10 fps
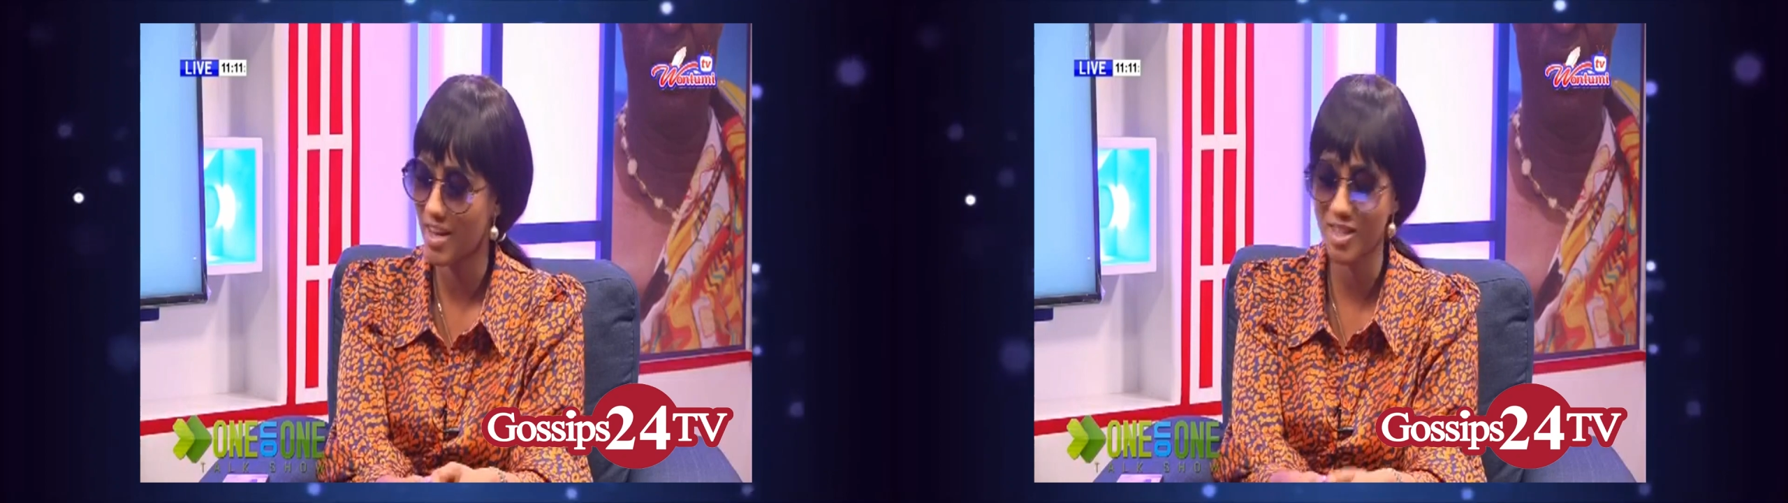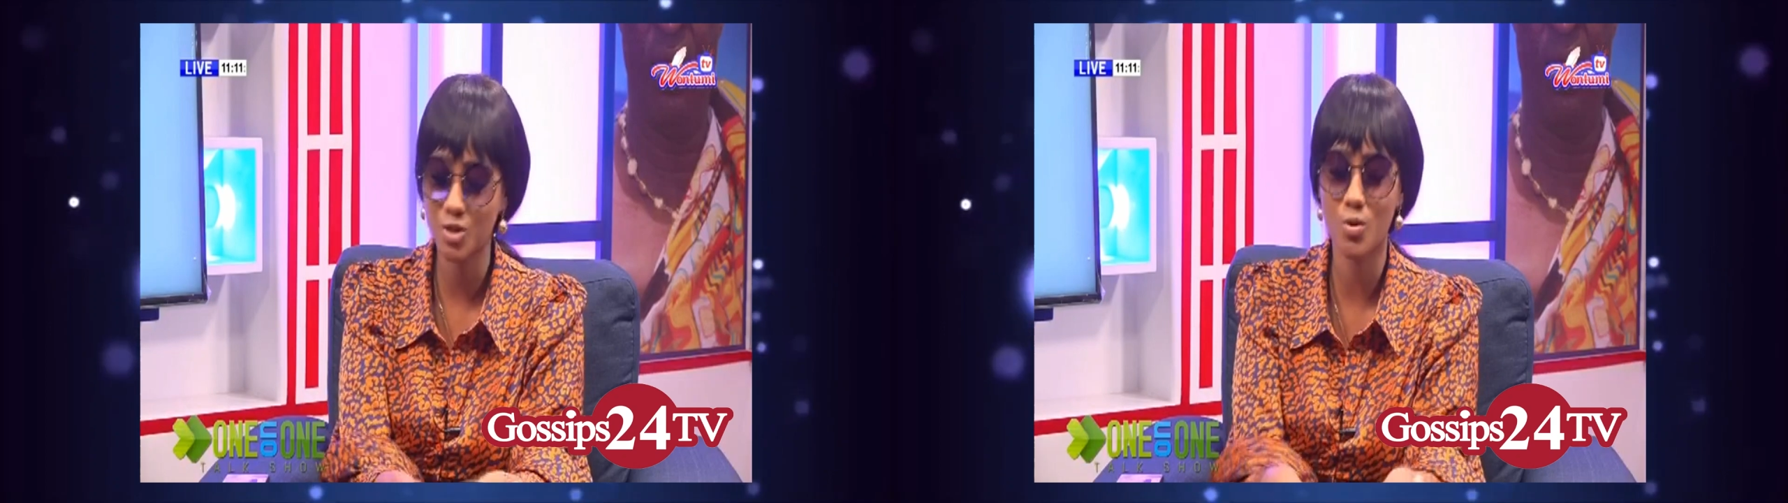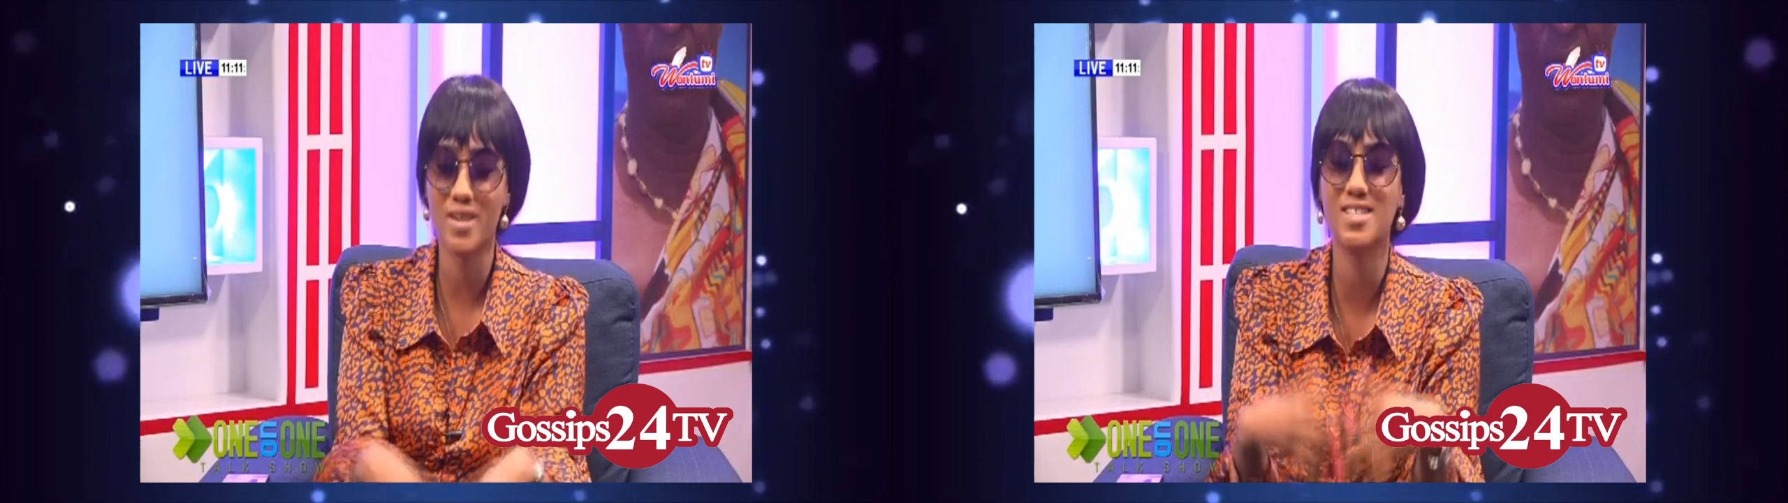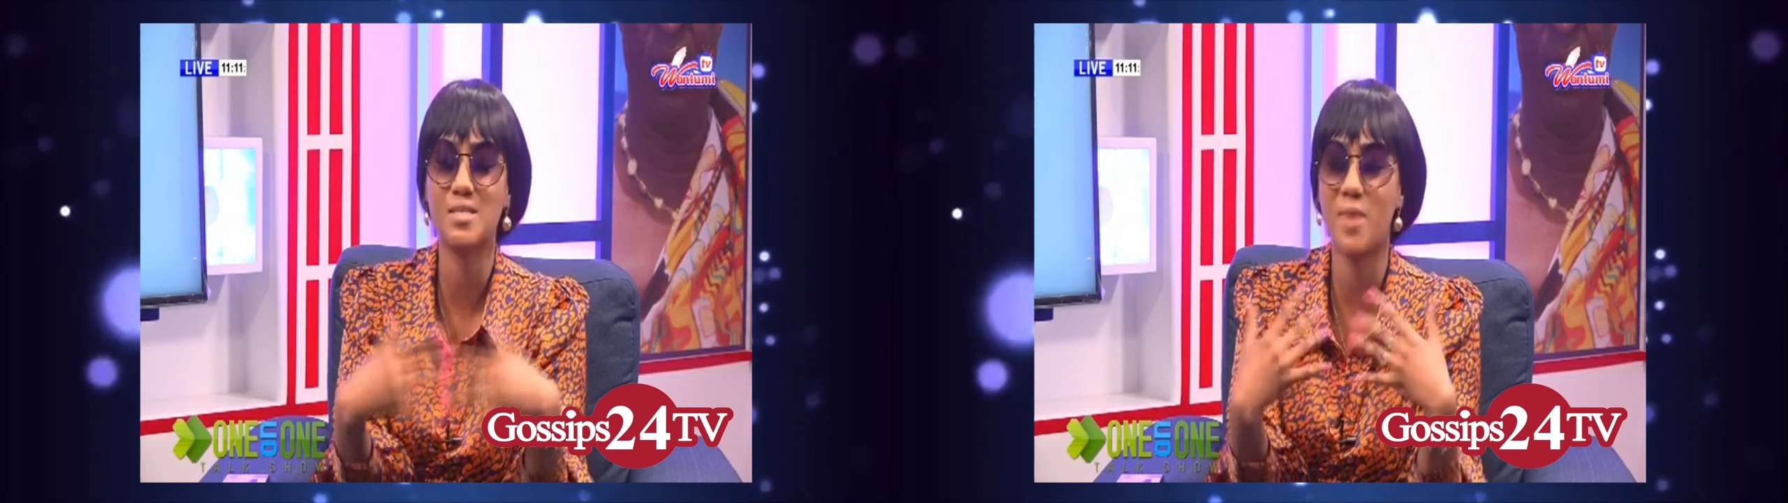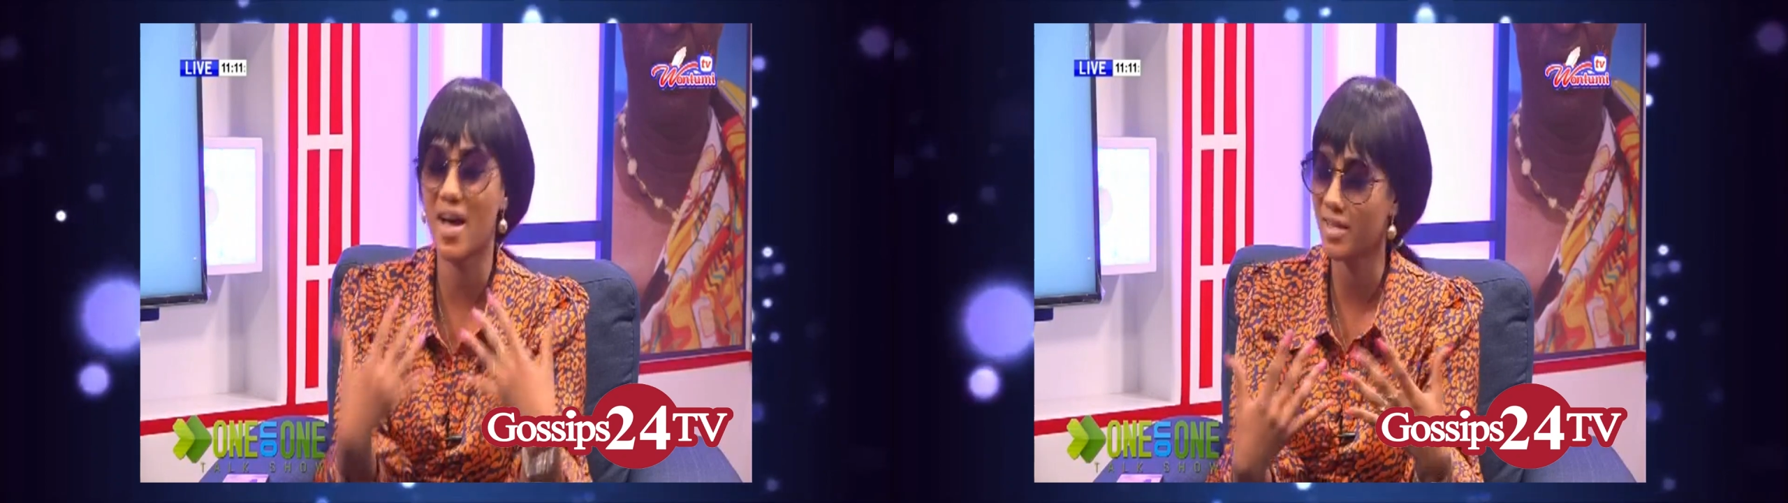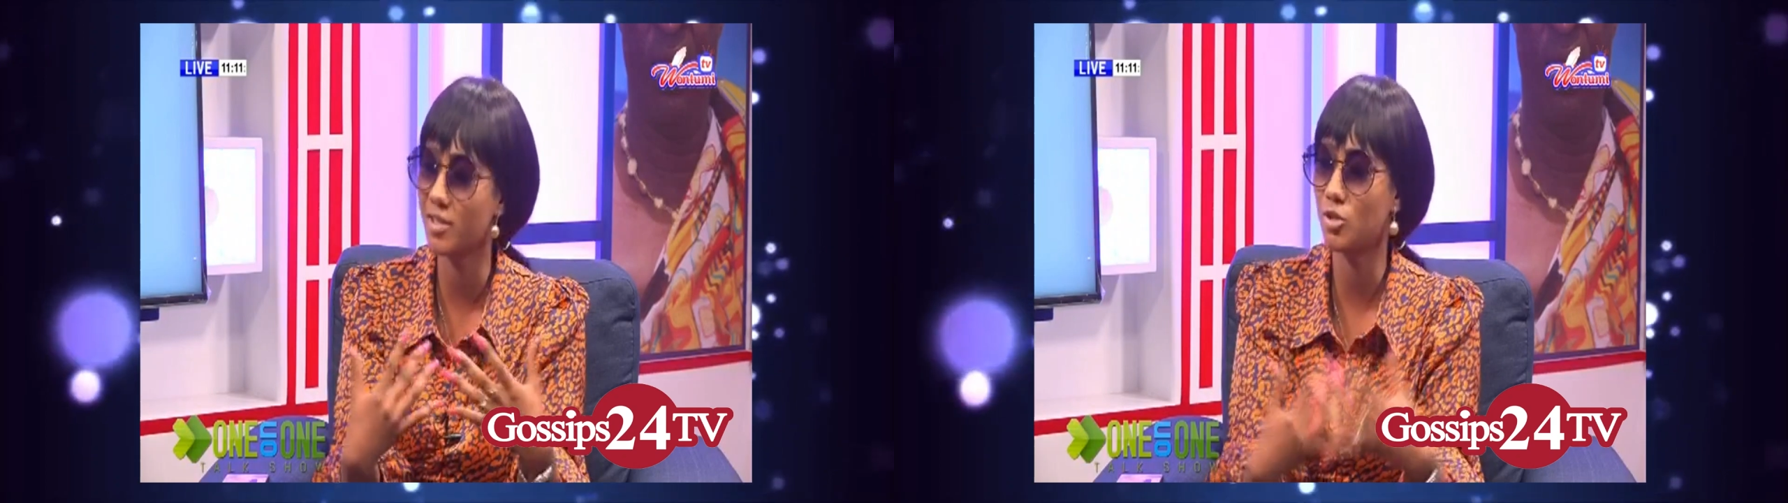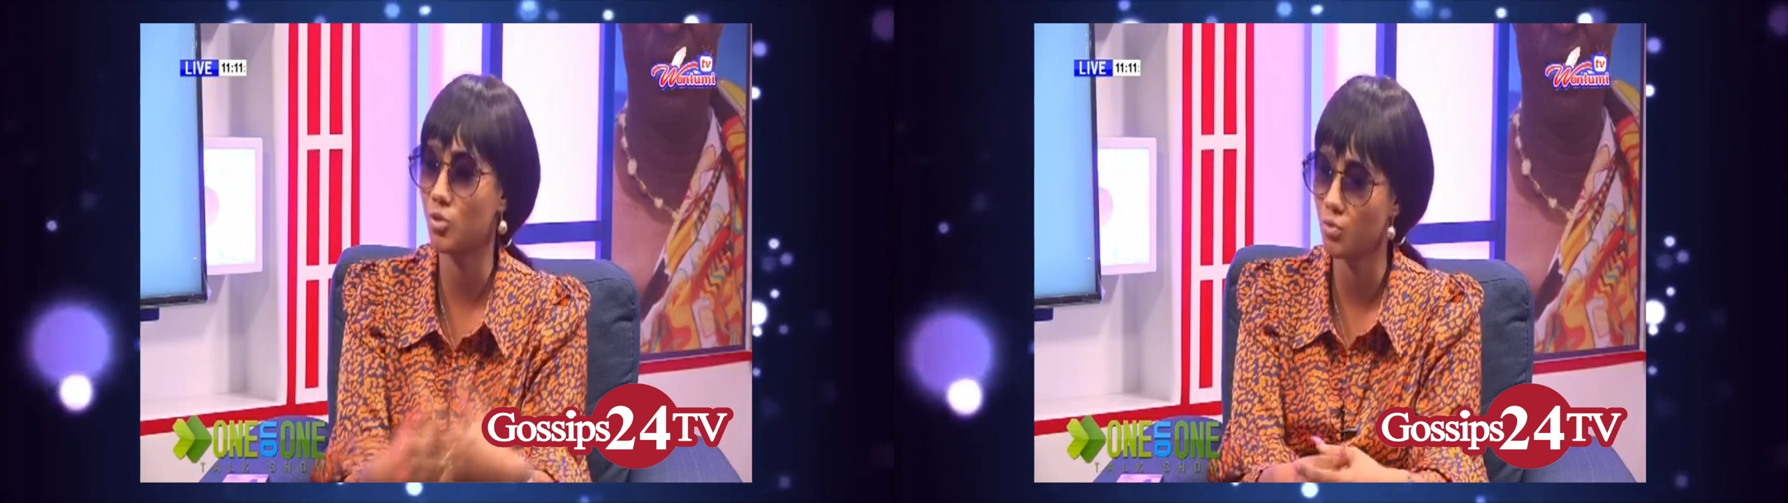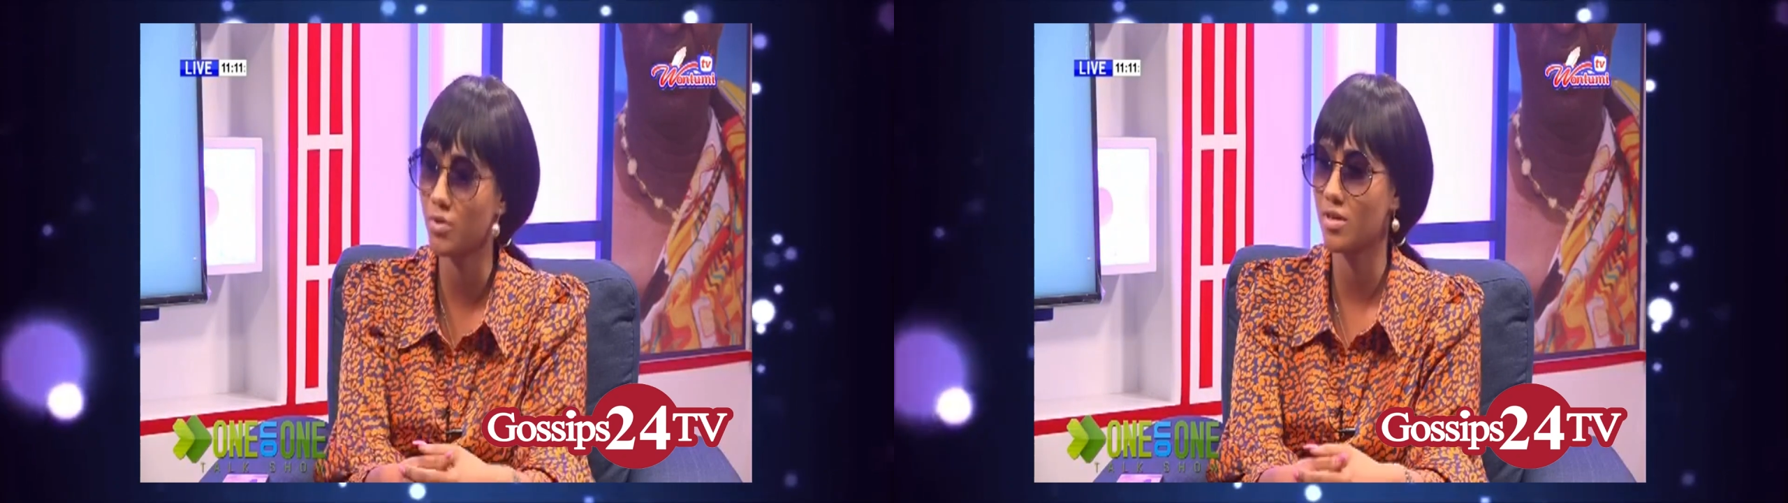And to inspire the
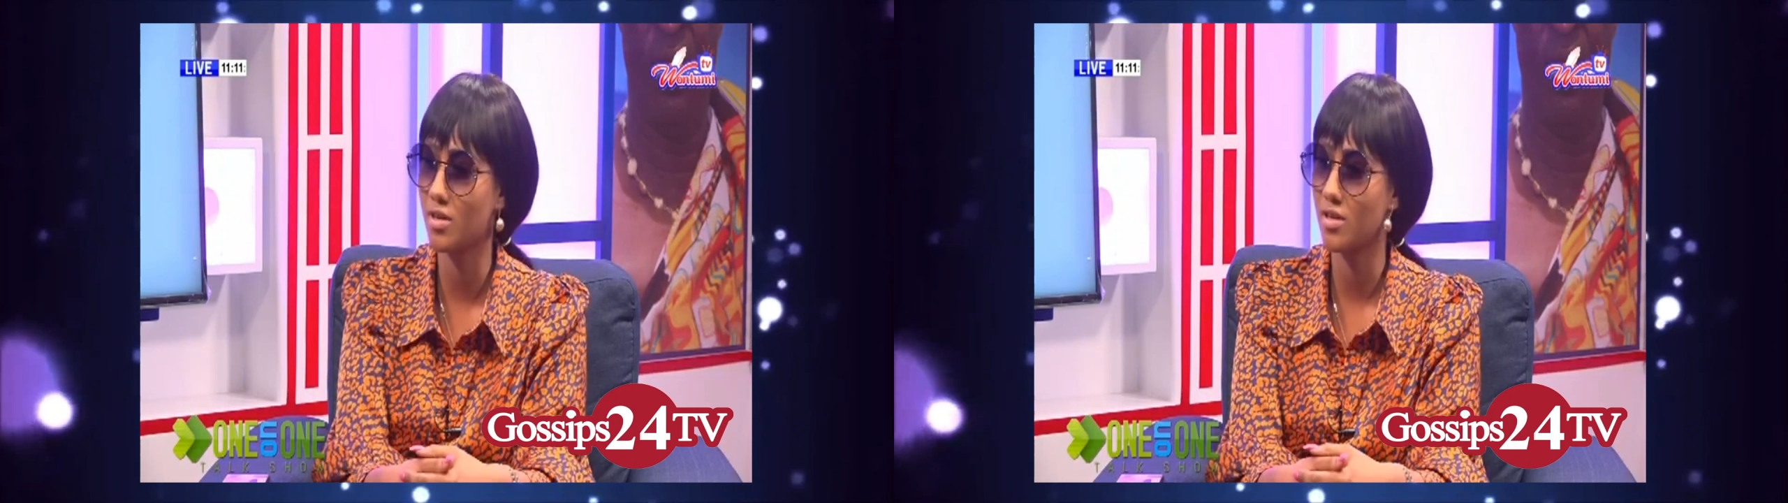youth.